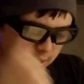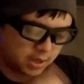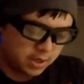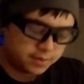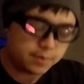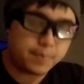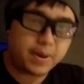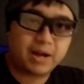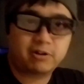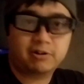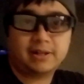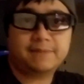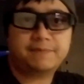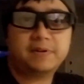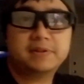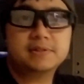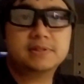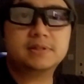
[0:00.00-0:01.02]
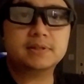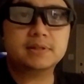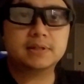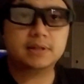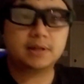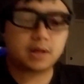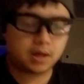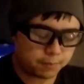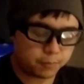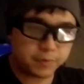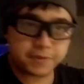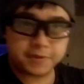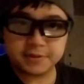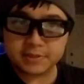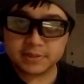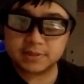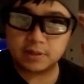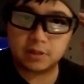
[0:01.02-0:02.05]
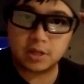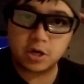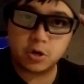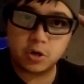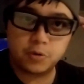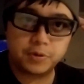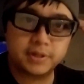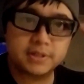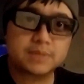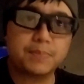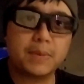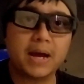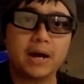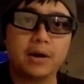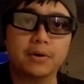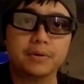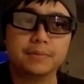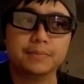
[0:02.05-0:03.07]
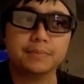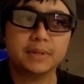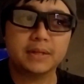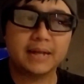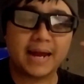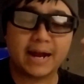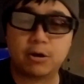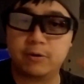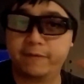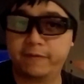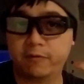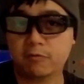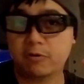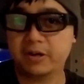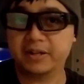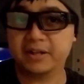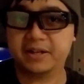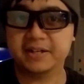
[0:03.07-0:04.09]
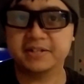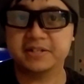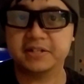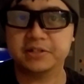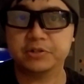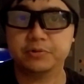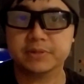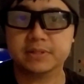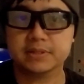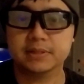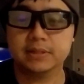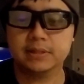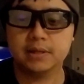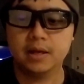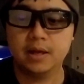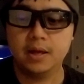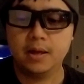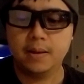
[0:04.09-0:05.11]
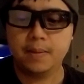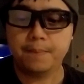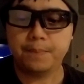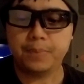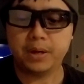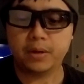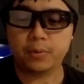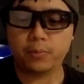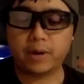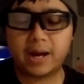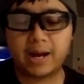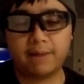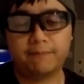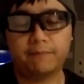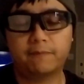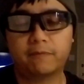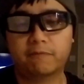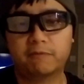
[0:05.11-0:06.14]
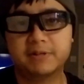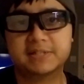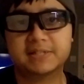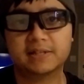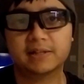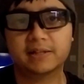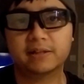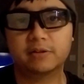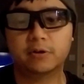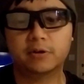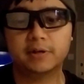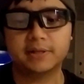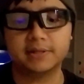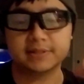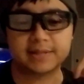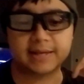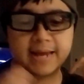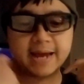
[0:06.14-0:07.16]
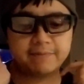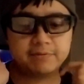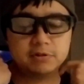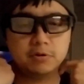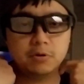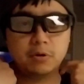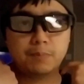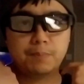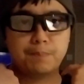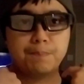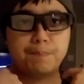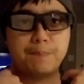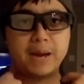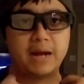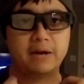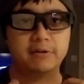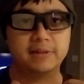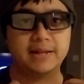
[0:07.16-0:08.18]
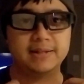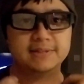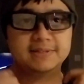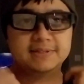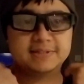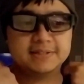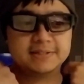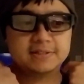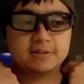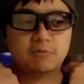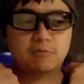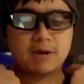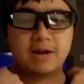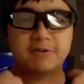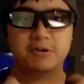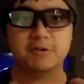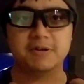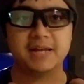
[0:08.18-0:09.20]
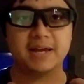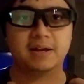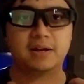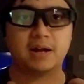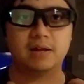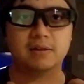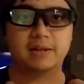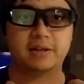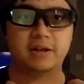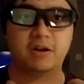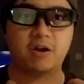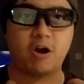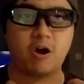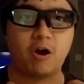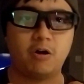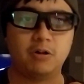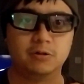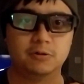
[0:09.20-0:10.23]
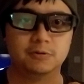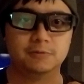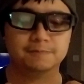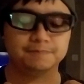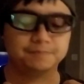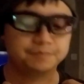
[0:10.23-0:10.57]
The battery life on this thing, with this alone, it's about an hour if you're running it continuously. But what I've recently learned is they have a little battery that sits around your neck, kind of like a collar,